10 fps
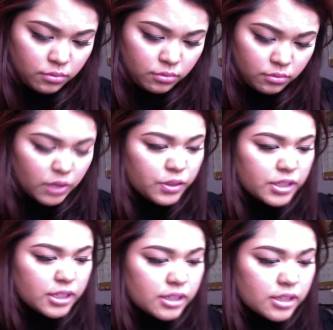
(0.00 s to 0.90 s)
Difference
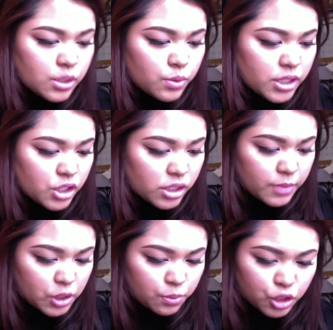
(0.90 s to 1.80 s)
is this one is just
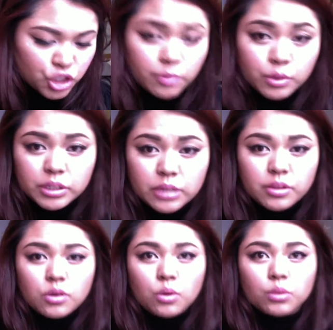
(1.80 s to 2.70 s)
much more shimmery
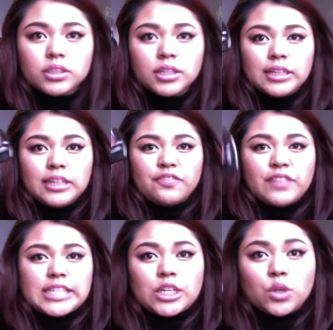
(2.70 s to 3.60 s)
with gold
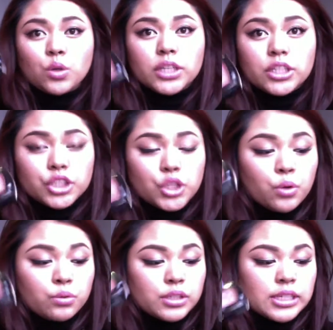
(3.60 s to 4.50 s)
flecks and gold
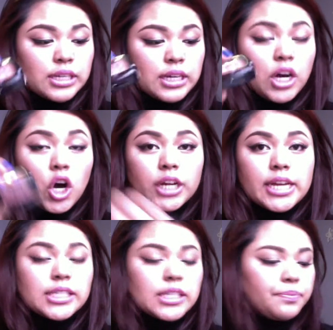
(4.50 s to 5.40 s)
undertones on
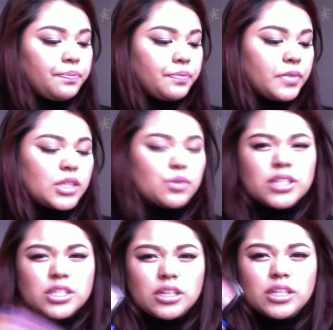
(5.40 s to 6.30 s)
it. This one
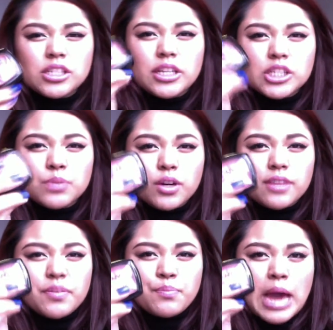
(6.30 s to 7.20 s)
doesn't. It's more of
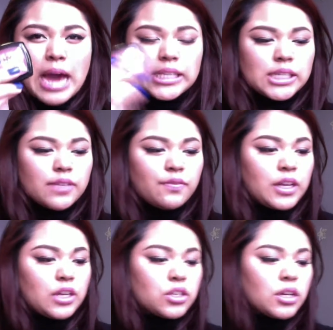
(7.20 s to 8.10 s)
a matte
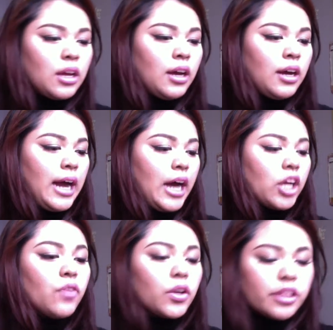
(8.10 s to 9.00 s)
finish. Out
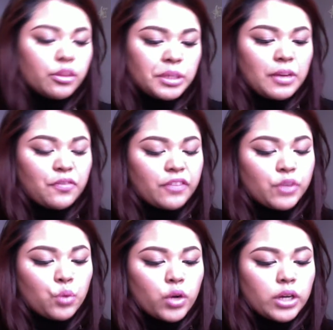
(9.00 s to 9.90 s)
of all the 3, my
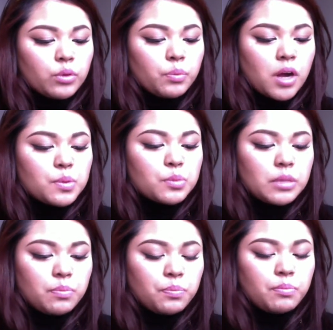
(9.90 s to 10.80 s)
favorite one would probably
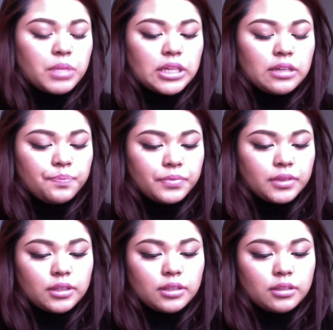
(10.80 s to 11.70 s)
be
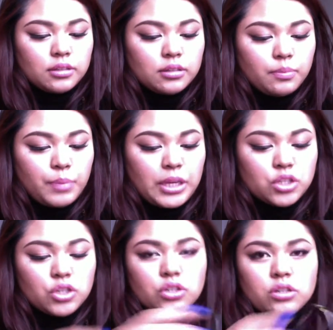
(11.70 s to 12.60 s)
Pinched,